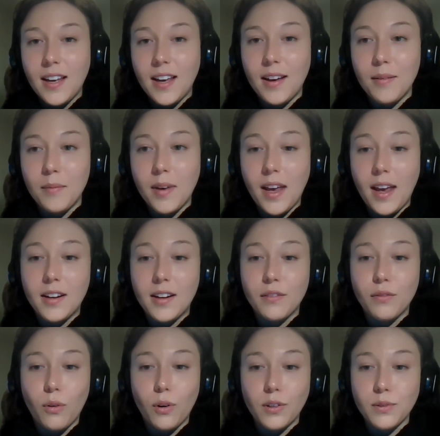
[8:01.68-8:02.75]
And
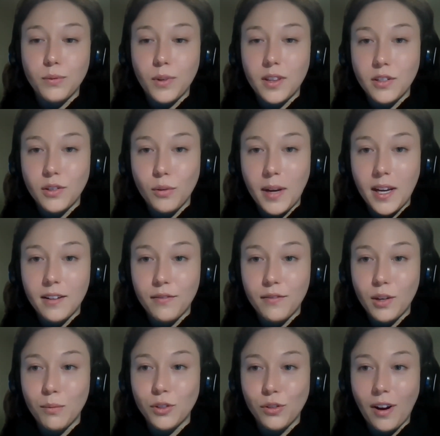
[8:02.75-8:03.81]
of course, with the domain of
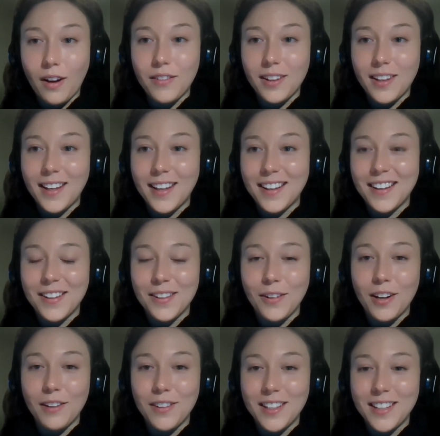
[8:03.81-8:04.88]
human trafficking, a
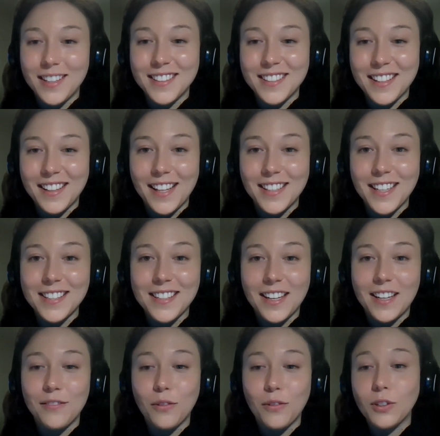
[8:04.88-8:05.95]
lot of it is
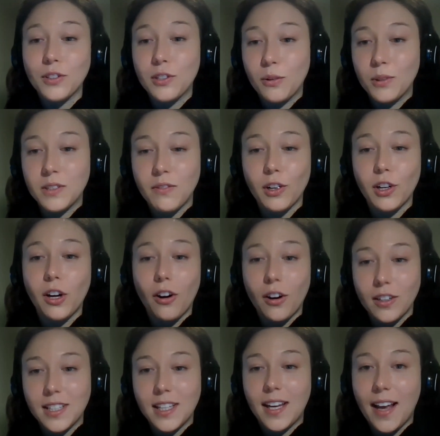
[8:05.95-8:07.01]
clandestine, of course, so it's very
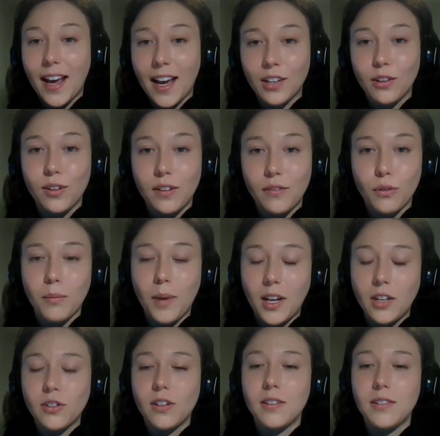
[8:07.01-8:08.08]
hard to get accurate
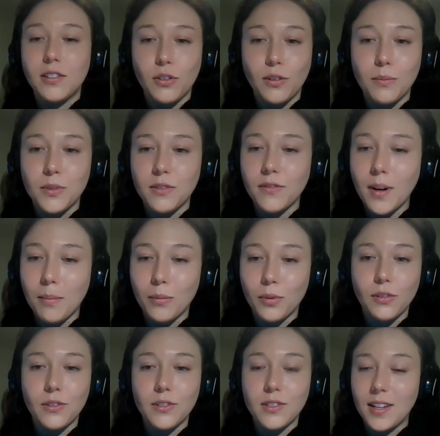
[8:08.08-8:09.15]
information in terms of
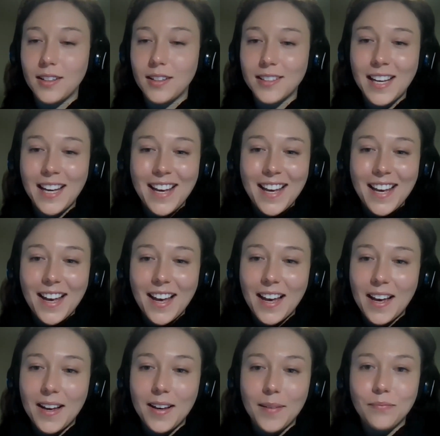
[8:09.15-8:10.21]
numbers and
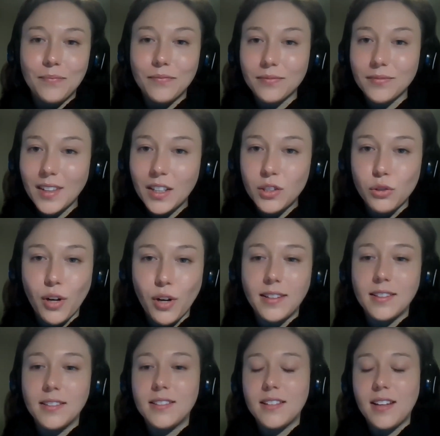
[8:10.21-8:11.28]

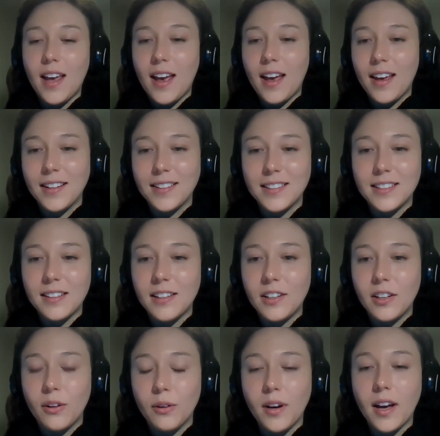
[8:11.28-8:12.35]
trends and
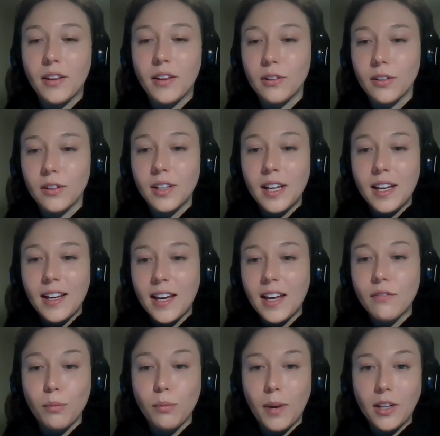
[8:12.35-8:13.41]
other
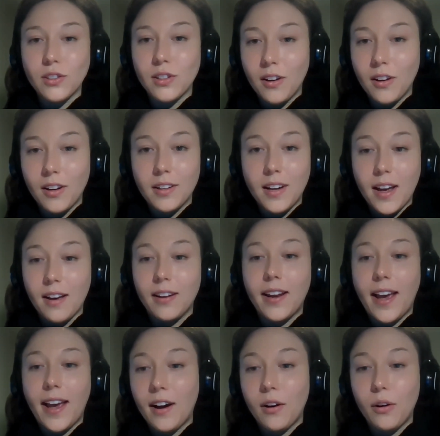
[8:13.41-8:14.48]
information on
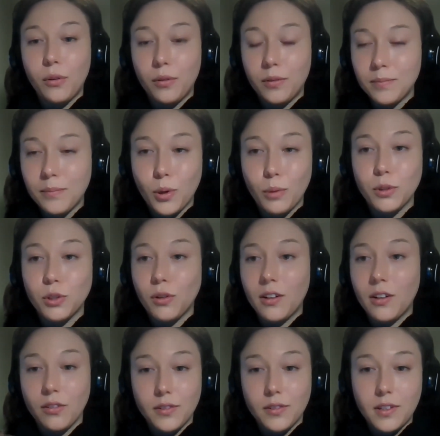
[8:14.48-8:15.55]
how
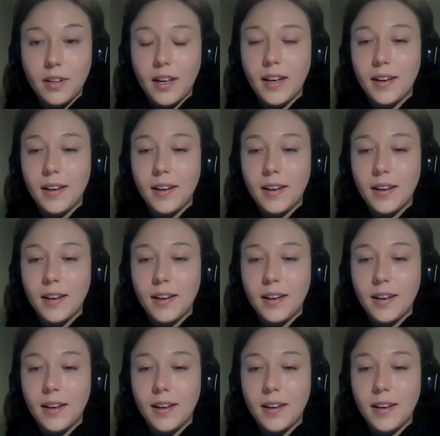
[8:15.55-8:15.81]
perpetrators